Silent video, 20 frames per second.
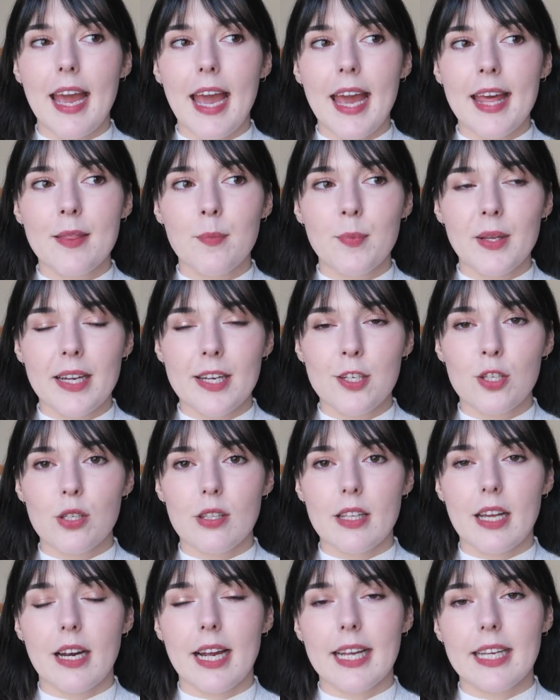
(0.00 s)
and when I do
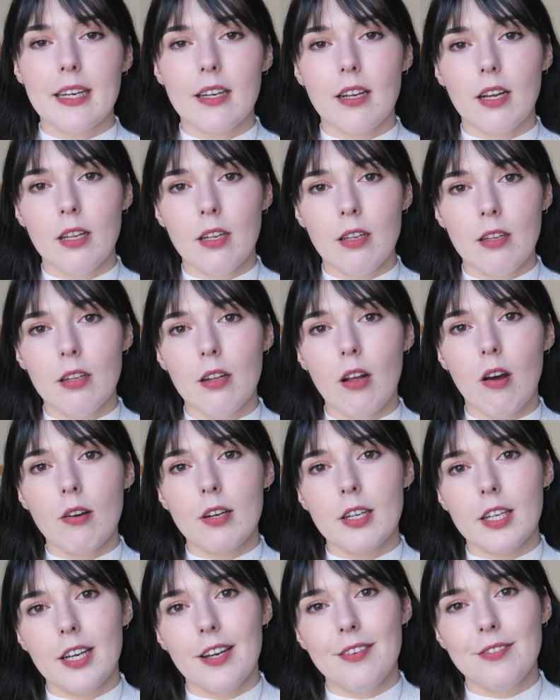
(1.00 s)
that, I get a
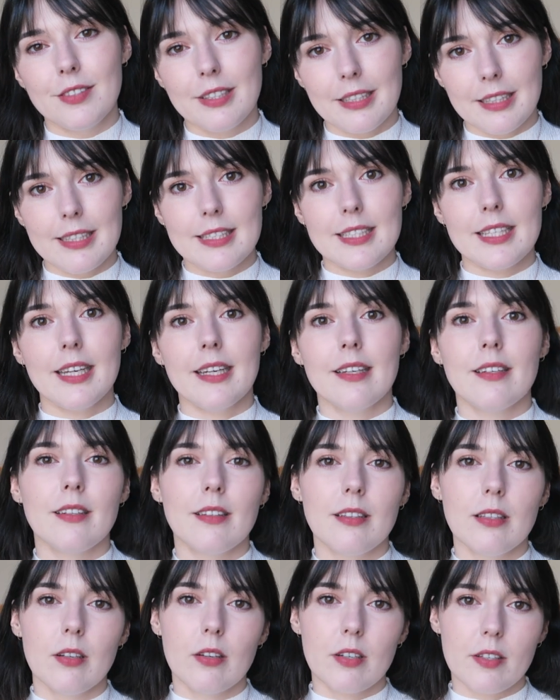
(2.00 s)
lot of glitter and a
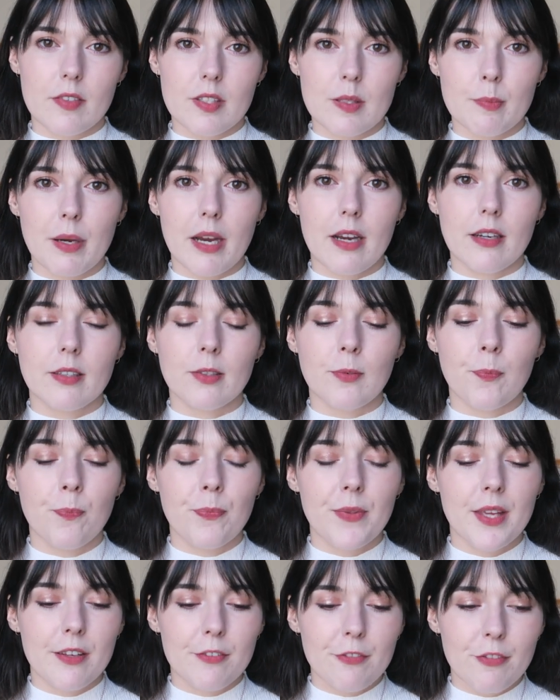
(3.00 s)
lot of sparkle.
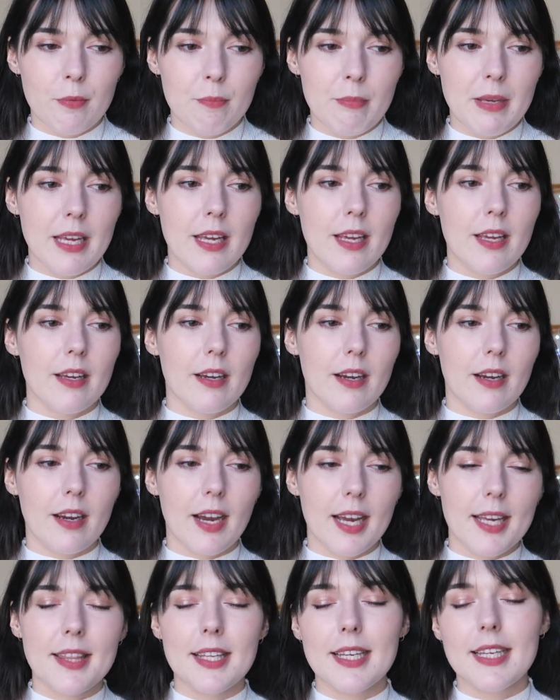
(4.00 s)
For me,
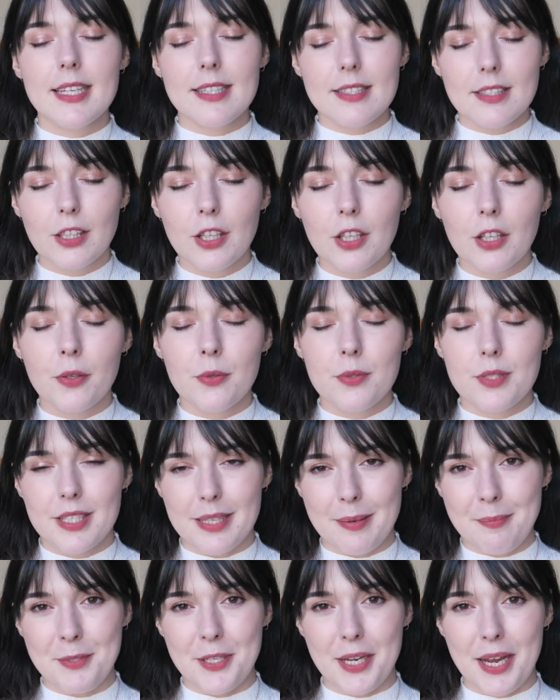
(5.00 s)
I think it's cute
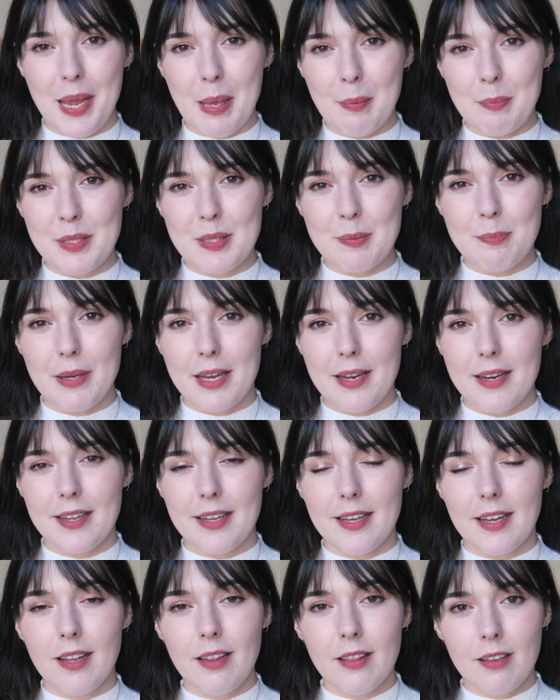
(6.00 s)
sometimes, but
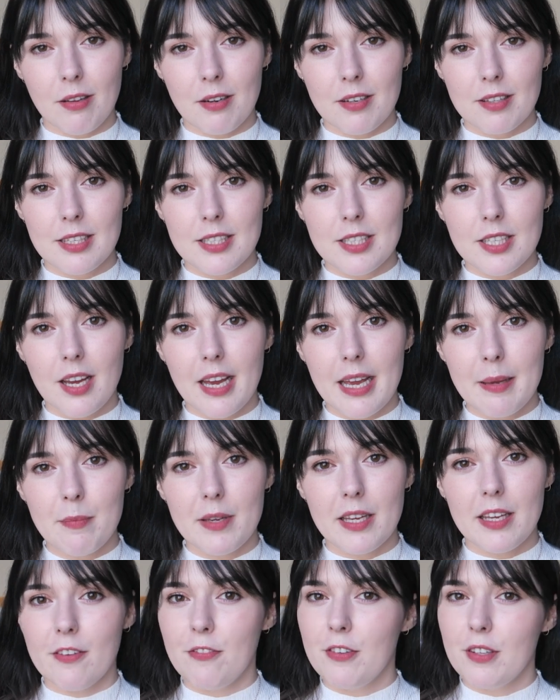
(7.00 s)
a lot of the time,
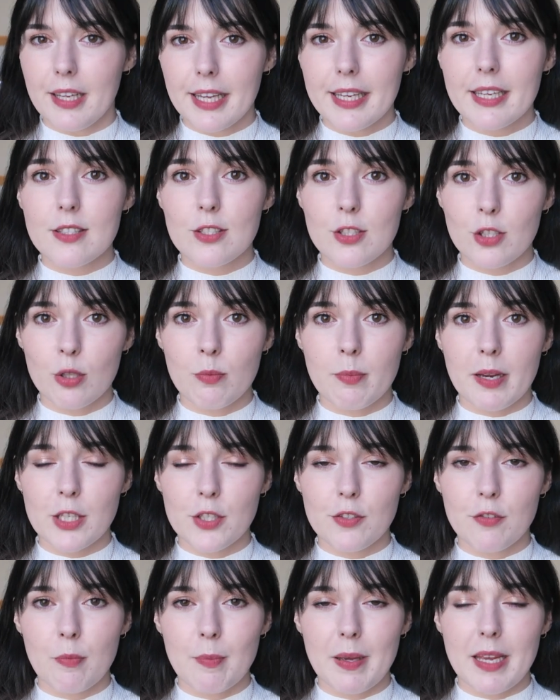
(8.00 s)
I feel like it's too
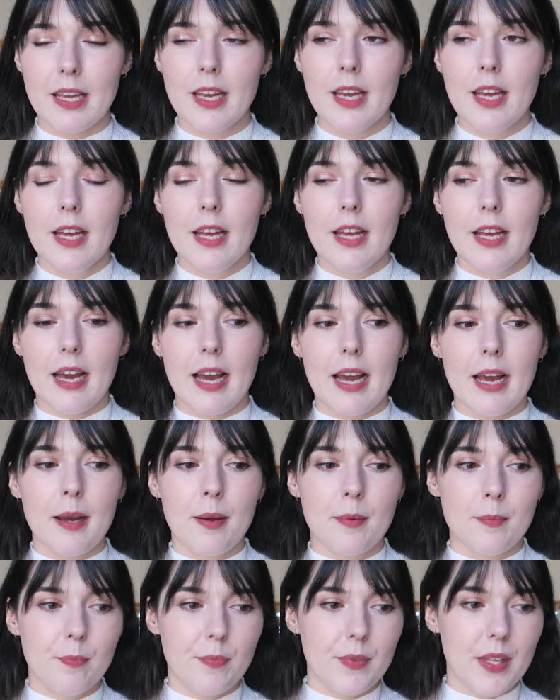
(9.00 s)
much for me.
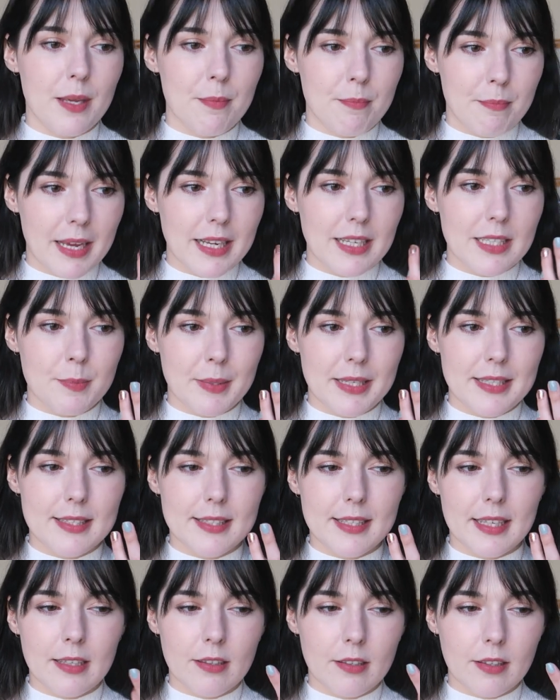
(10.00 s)
Um, it makes my
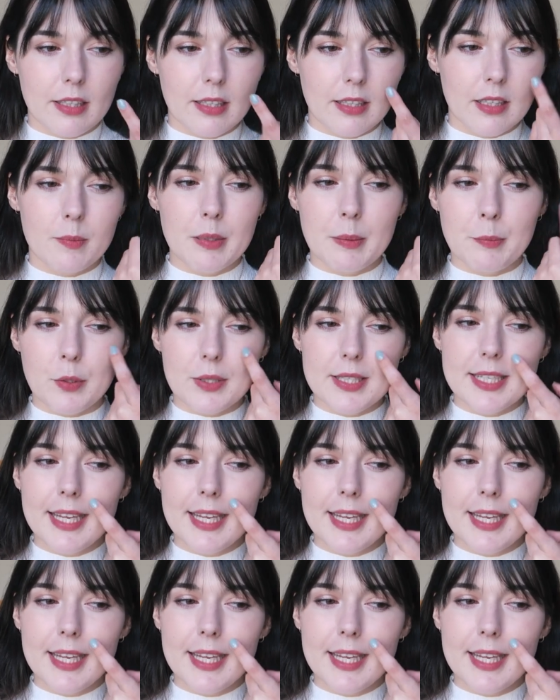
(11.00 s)
skin look a little bit more